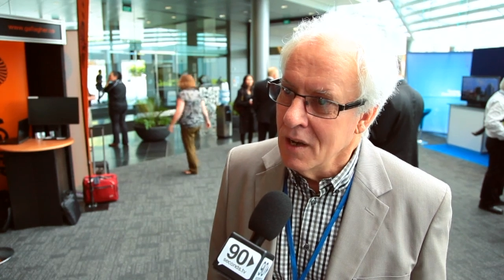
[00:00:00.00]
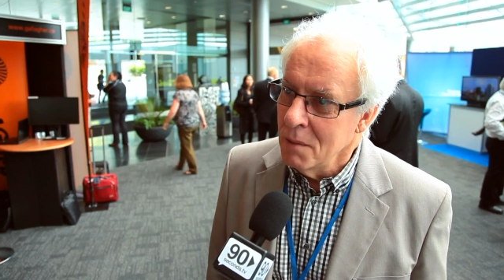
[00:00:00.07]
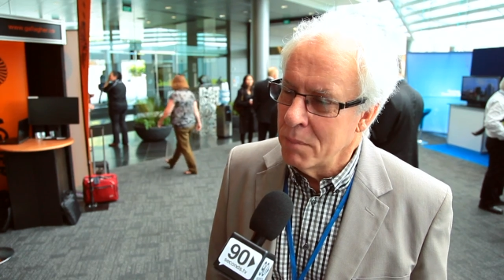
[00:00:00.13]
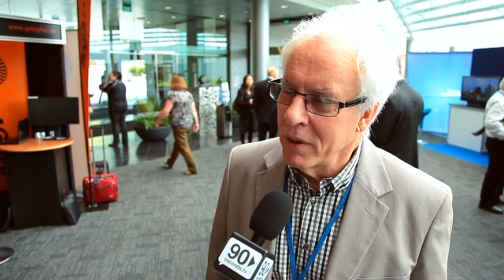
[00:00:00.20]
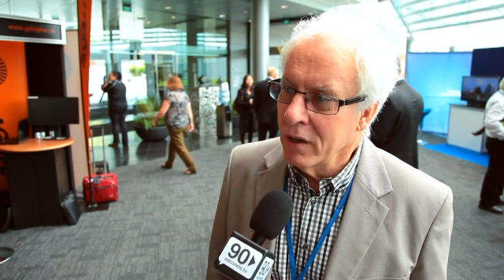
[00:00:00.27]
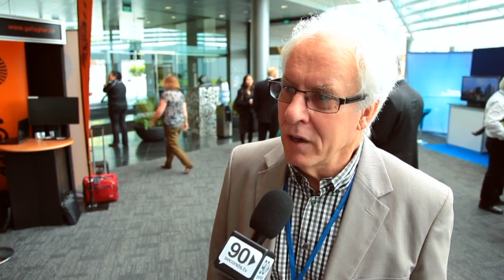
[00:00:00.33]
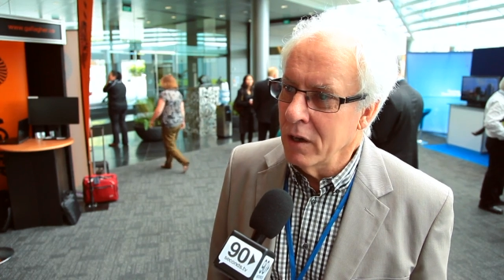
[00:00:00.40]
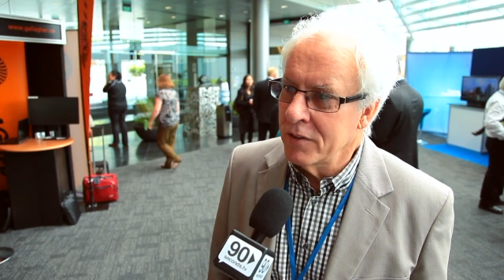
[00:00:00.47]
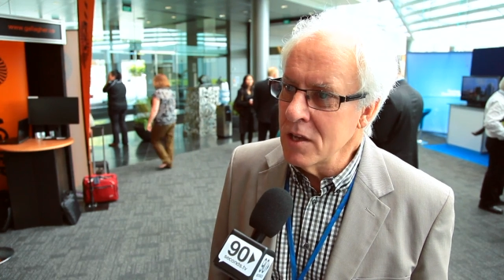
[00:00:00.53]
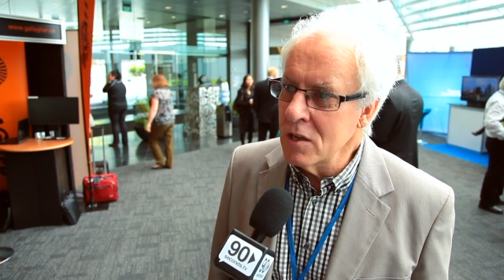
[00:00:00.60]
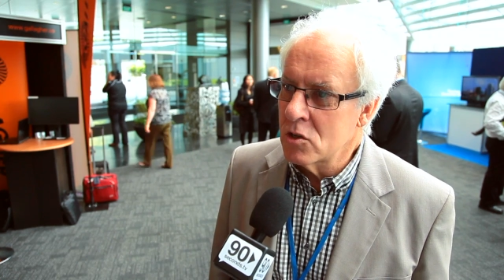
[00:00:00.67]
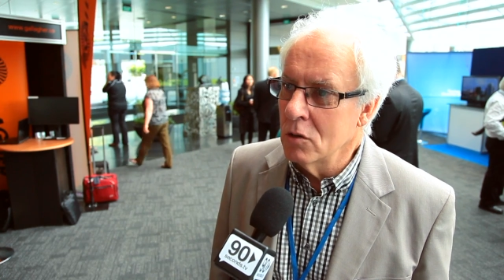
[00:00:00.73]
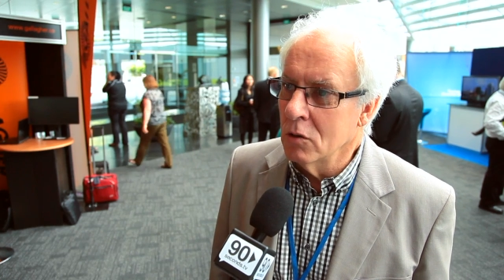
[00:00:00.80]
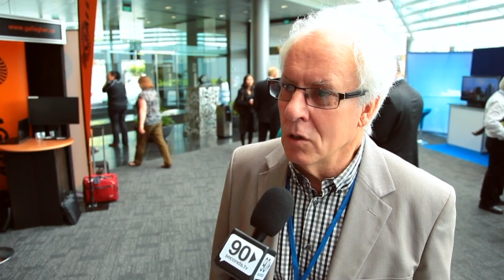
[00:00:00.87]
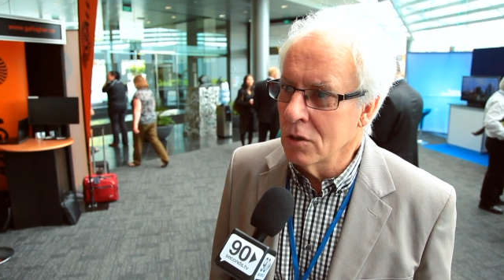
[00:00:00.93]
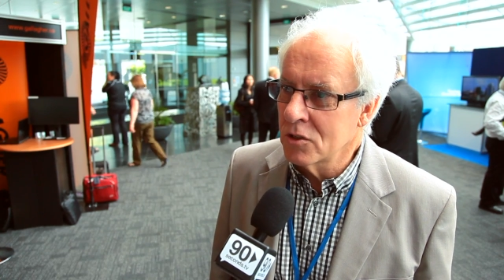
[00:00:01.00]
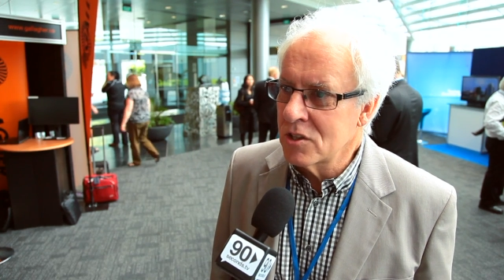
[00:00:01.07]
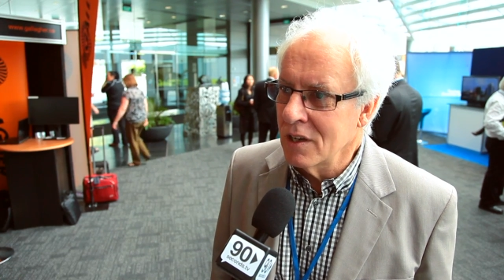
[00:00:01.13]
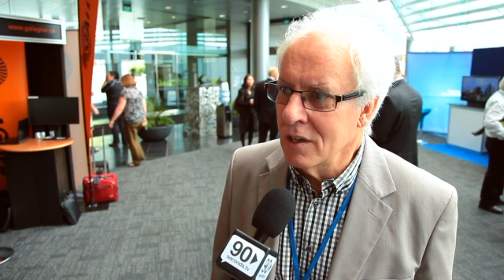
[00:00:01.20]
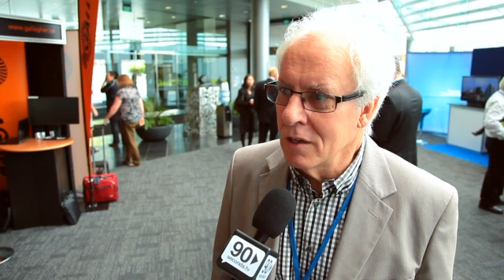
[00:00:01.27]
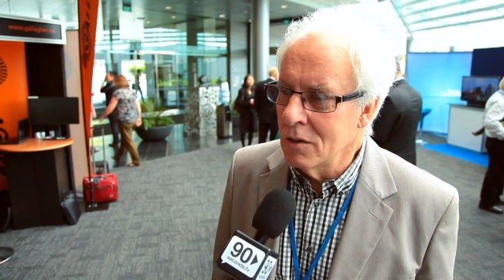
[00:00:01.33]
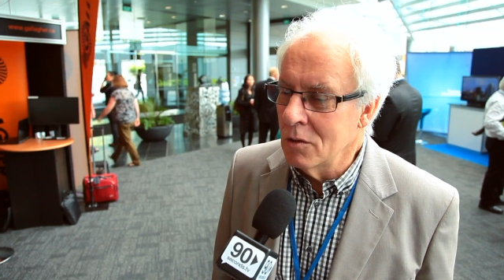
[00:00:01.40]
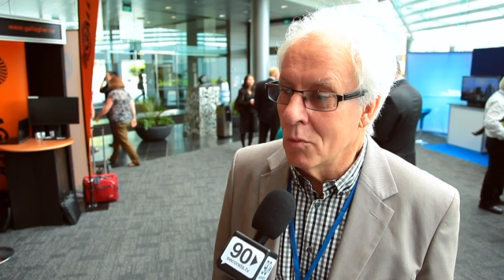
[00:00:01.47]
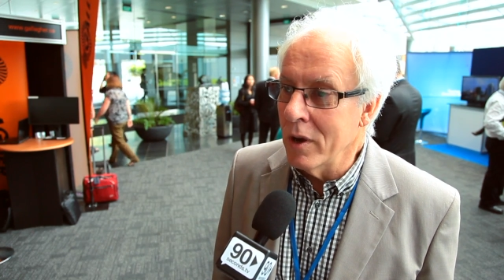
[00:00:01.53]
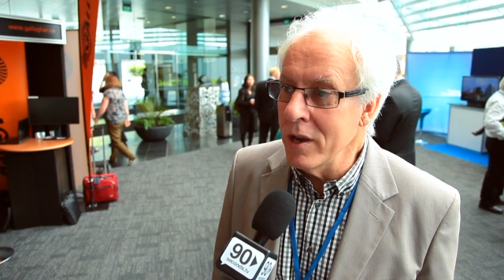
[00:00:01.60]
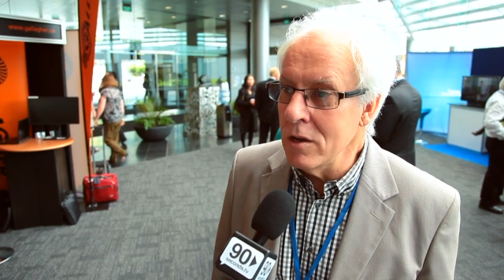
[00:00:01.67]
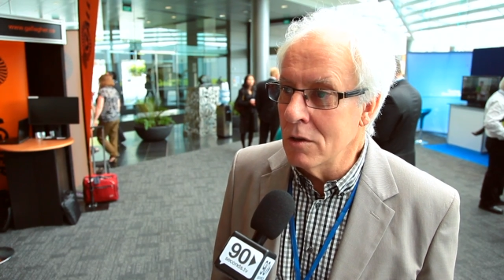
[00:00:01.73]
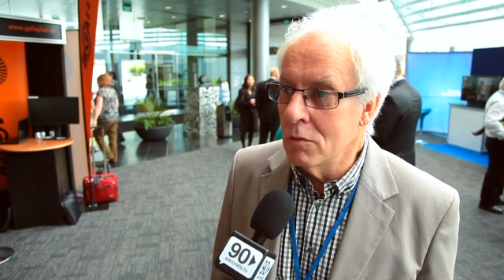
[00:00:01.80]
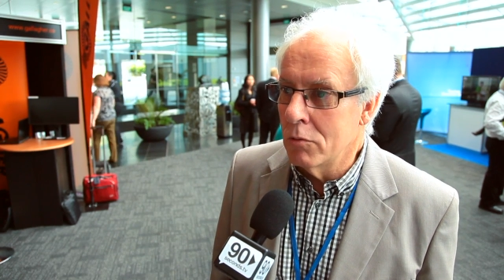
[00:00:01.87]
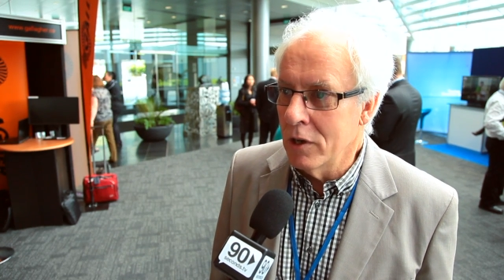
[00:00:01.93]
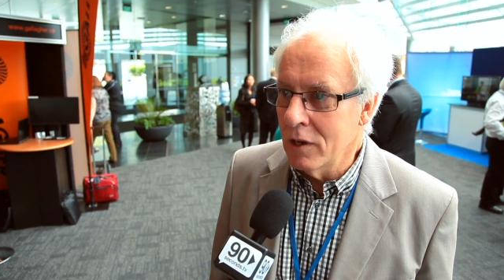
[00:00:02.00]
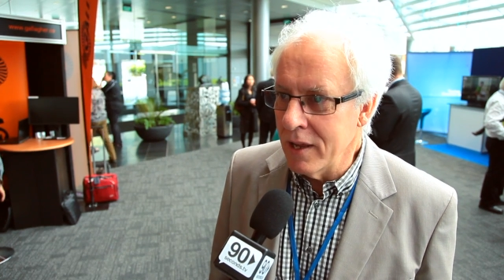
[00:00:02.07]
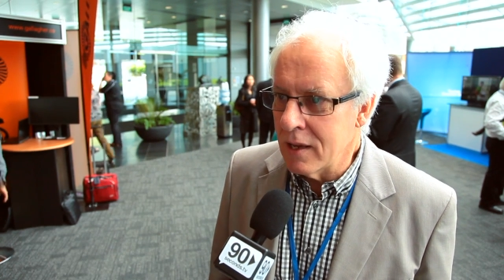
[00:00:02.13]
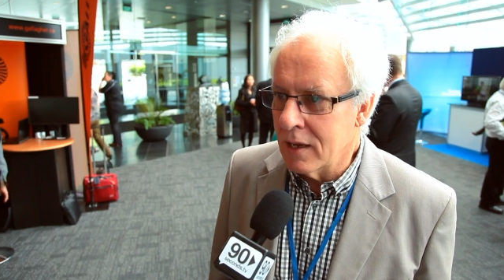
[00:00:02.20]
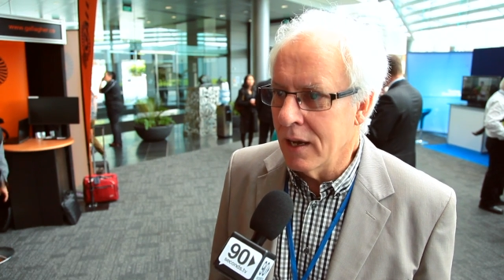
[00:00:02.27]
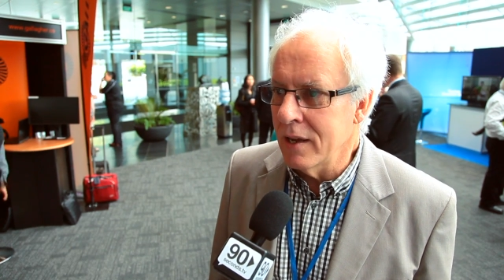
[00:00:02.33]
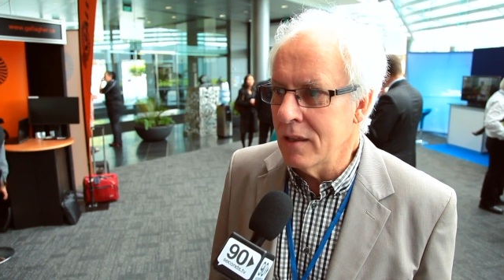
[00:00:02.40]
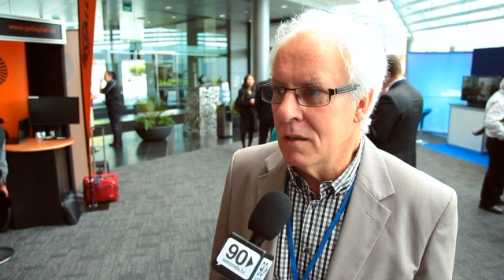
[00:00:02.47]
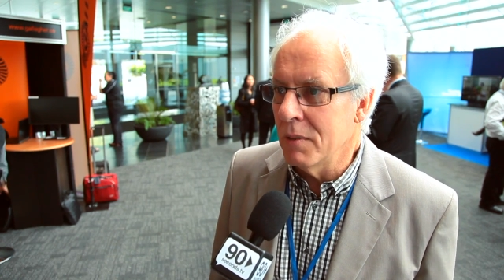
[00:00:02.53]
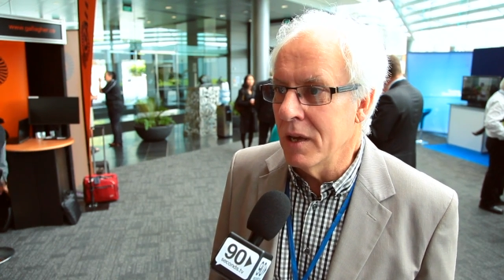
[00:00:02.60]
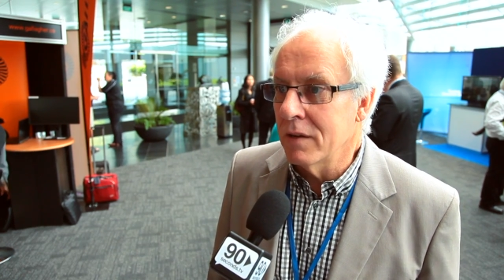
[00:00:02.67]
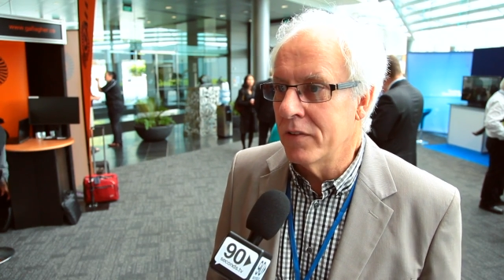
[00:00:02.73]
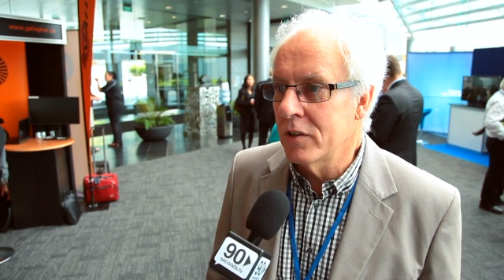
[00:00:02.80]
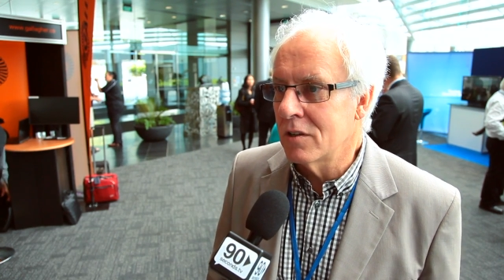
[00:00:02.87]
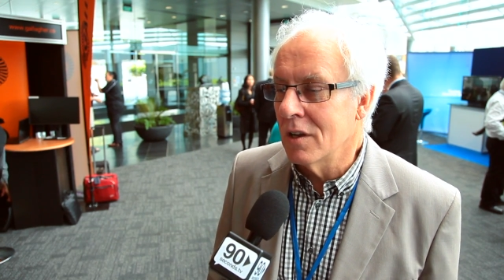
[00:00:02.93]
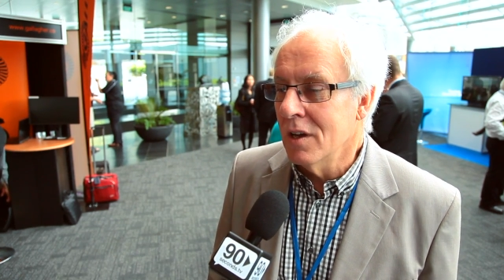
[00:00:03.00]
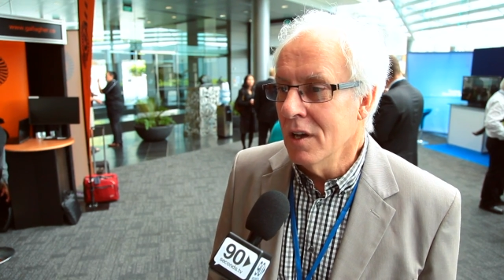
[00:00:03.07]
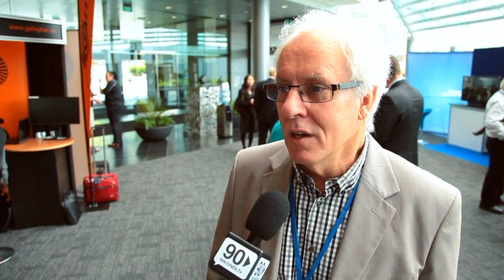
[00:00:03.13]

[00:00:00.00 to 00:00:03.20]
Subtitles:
but I think you also, when you really gain the benefit,